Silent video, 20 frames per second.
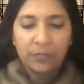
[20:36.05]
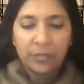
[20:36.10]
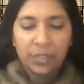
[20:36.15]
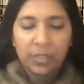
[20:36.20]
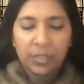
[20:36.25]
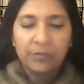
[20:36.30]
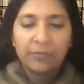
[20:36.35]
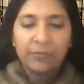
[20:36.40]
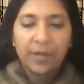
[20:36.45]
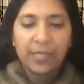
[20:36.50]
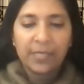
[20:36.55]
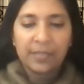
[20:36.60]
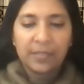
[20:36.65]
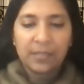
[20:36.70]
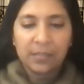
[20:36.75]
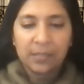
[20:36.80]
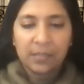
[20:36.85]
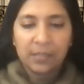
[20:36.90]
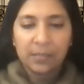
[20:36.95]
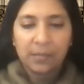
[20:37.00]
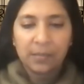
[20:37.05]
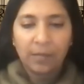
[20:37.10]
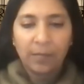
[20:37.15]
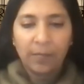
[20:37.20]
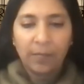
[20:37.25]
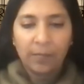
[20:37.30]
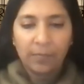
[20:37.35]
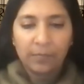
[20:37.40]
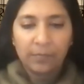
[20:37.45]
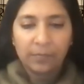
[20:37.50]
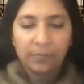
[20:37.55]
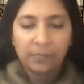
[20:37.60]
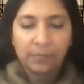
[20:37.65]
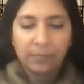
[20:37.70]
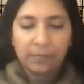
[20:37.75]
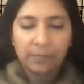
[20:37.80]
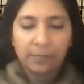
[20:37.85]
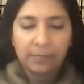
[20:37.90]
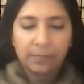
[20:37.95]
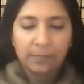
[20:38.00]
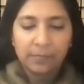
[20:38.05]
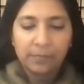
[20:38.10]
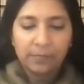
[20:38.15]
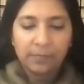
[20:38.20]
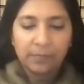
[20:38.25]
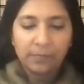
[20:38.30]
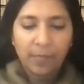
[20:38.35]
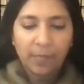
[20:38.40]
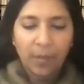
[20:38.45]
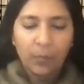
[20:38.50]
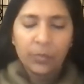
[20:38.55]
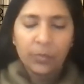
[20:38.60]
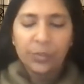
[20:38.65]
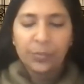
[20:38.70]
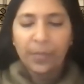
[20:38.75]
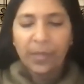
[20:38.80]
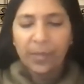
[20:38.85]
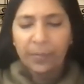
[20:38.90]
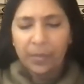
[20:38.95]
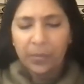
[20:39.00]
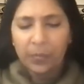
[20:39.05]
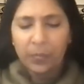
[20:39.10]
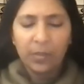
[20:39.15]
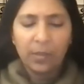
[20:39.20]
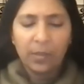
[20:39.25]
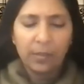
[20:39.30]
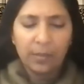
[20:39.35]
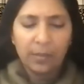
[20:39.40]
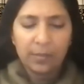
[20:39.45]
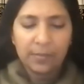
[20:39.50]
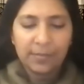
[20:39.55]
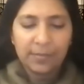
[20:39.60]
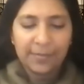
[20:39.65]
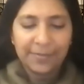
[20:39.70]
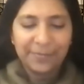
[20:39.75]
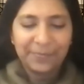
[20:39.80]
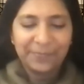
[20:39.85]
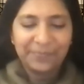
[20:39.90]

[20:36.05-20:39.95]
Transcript: which are the vices which may be within us.